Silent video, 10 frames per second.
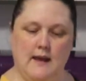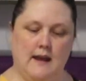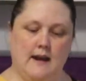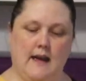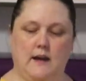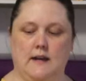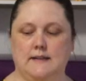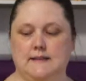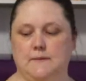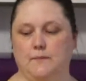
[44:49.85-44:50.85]
Now it is
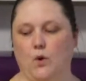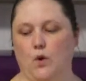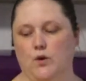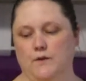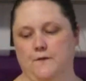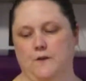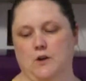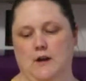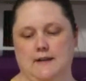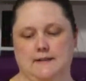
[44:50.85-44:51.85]
important for you
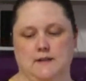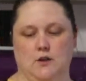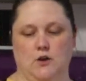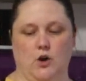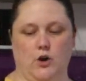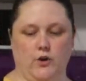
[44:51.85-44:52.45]
guys to know